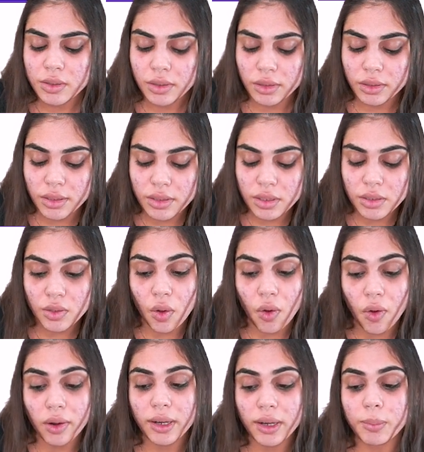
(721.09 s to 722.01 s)
so this is
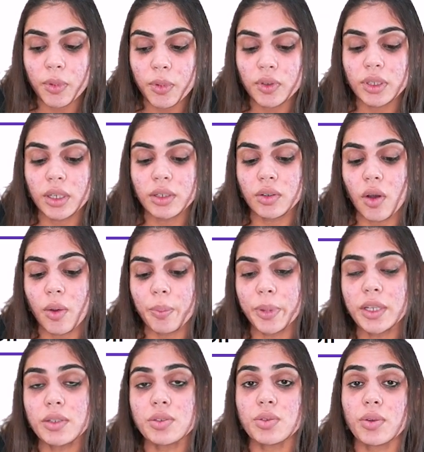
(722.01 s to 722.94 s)
all about the
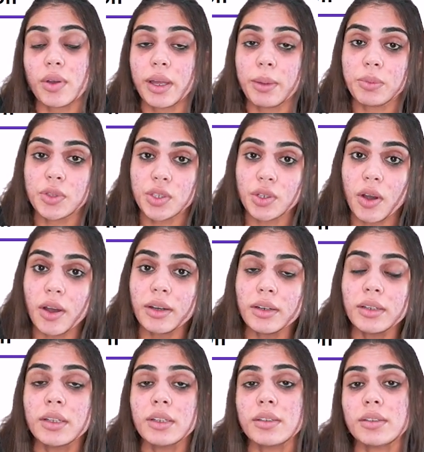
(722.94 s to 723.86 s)
topic so i'm
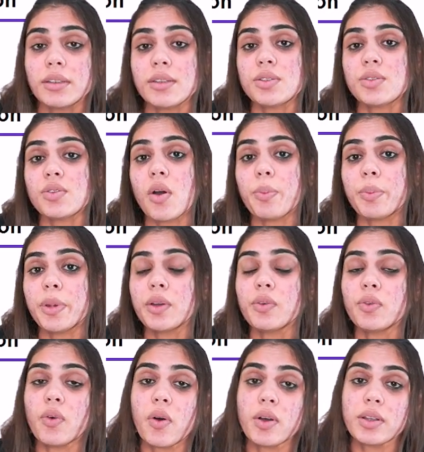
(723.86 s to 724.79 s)
sure this topic topic
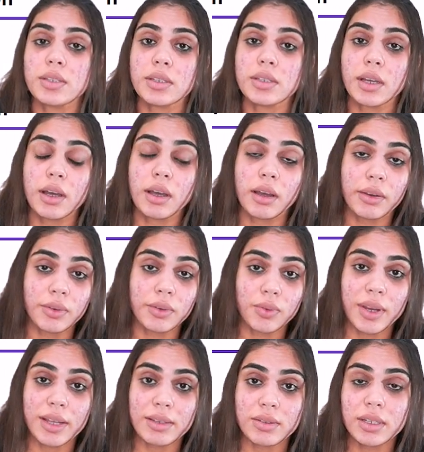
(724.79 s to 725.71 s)
was
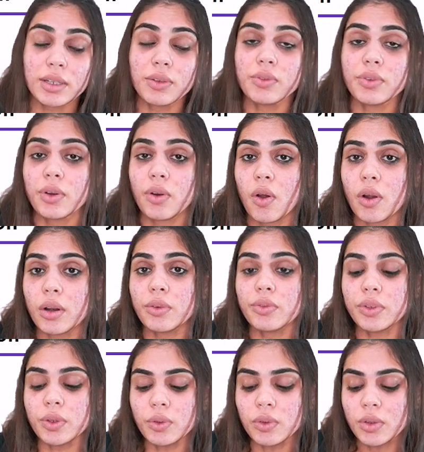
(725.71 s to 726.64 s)
interesting for all
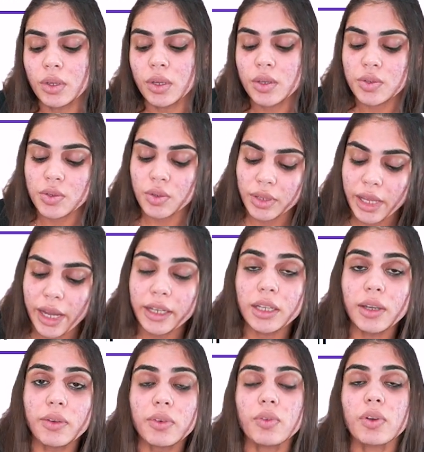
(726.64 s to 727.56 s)
of you. So
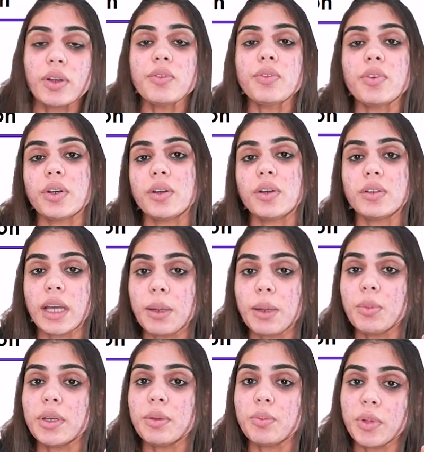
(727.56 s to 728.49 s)
thank you everyone for your
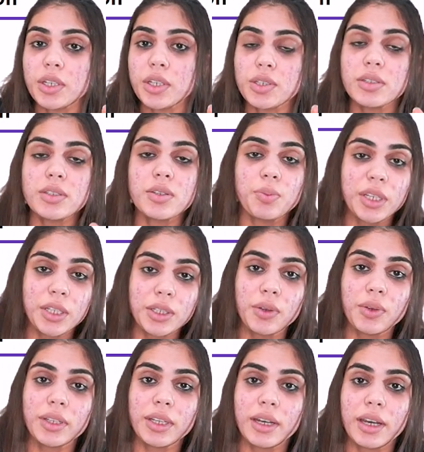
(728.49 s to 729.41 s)
time and patience. Meet
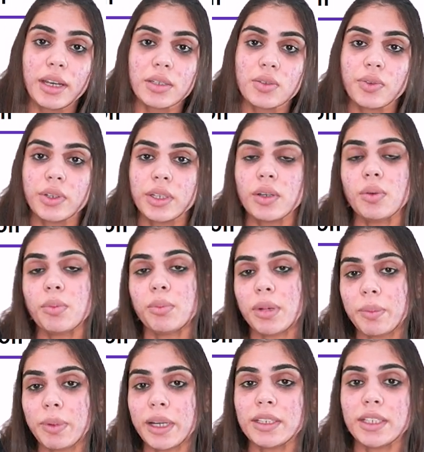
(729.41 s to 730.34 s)
you in the next video.
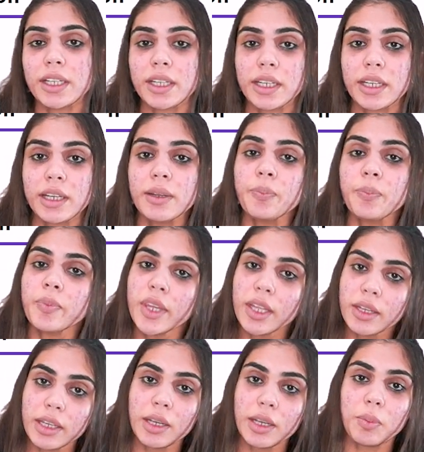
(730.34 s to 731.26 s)
Bye bye. Take care.
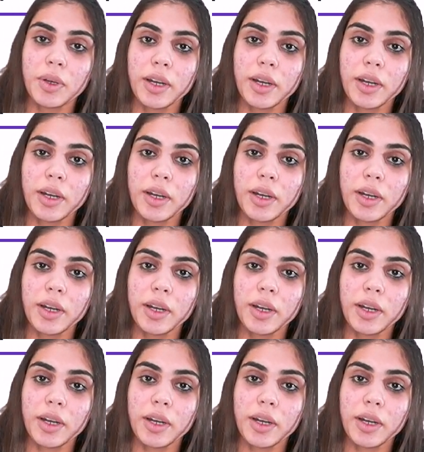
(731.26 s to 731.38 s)
Keep